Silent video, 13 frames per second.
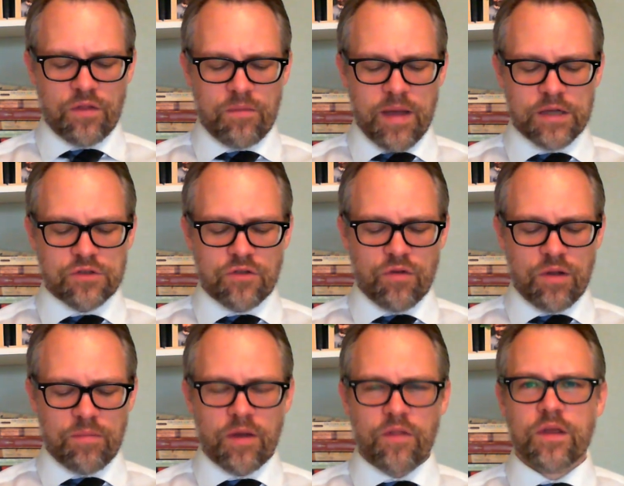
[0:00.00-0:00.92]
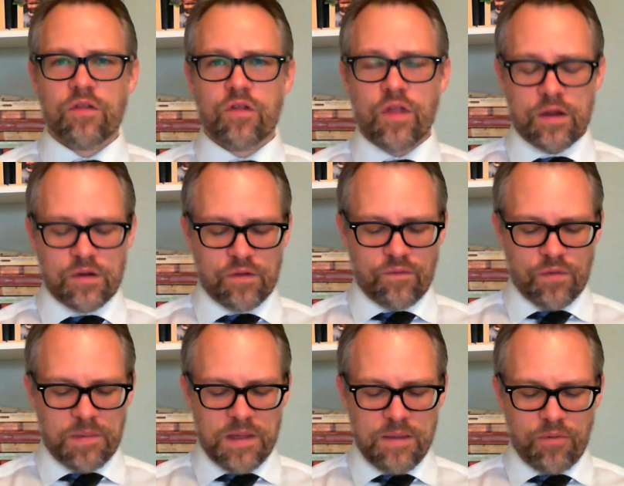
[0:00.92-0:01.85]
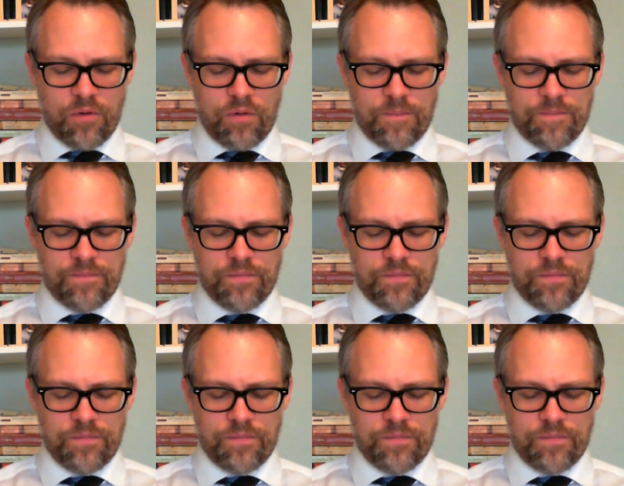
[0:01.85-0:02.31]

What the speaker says: the magistrate by the consent of the people,